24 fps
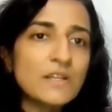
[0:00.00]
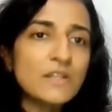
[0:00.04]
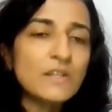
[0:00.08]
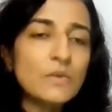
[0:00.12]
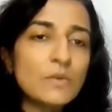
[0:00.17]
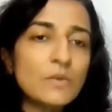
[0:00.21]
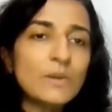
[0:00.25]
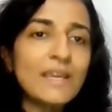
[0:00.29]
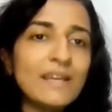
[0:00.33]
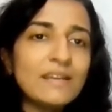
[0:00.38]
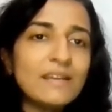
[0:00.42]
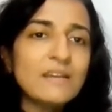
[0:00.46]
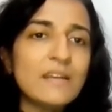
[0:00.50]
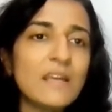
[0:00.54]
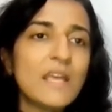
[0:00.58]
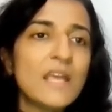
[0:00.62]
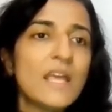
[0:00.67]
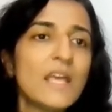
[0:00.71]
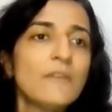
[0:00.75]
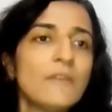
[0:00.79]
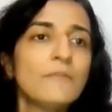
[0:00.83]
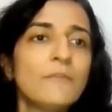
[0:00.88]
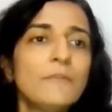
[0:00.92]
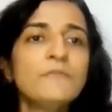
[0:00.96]
You get
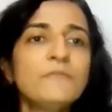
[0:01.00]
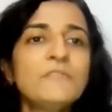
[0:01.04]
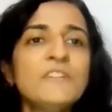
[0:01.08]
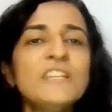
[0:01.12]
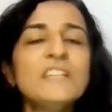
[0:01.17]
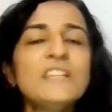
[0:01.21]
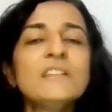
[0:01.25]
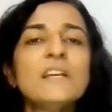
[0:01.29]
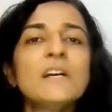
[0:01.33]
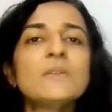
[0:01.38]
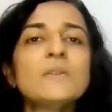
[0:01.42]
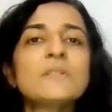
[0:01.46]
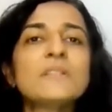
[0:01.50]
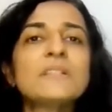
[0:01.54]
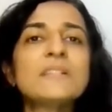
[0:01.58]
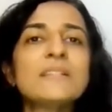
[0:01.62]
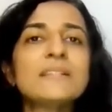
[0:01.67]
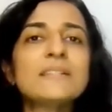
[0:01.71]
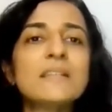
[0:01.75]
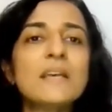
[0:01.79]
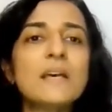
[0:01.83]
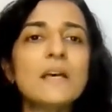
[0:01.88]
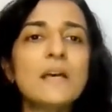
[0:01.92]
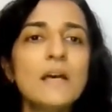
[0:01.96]
15,000
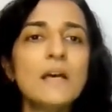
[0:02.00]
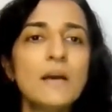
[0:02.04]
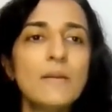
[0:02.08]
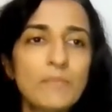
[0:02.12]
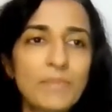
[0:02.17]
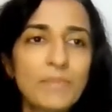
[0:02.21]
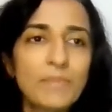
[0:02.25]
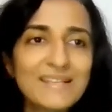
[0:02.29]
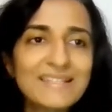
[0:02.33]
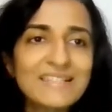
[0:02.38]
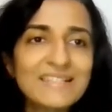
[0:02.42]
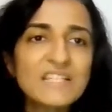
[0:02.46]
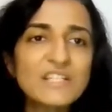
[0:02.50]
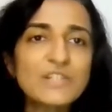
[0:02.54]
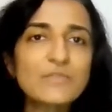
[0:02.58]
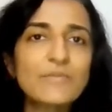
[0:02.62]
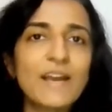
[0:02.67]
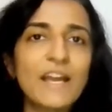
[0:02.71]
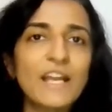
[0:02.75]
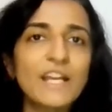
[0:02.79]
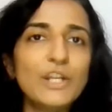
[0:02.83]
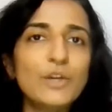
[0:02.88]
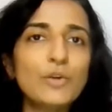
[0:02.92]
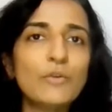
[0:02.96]
is a present
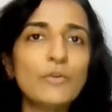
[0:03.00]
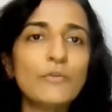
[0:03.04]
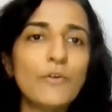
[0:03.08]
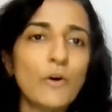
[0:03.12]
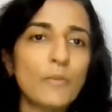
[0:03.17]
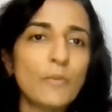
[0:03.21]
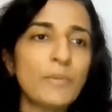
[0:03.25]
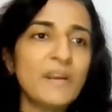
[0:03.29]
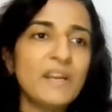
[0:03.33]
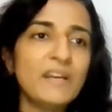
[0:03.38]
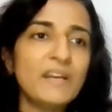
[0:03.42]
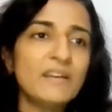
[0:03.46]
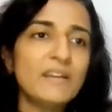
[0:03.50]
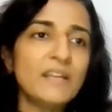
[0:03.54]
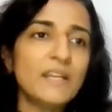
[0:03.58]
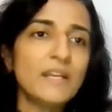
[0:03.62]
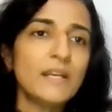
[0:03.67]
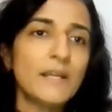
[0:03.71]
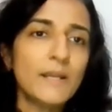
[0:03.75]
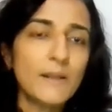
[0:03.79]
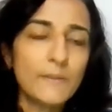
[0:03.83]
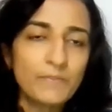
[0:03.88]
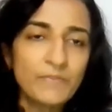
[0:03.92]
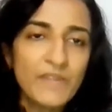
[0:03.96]
value of operating
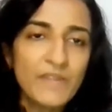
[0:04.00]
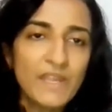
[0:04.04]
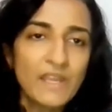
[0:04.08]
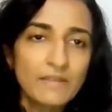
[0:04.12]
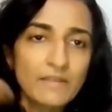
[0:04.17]
income.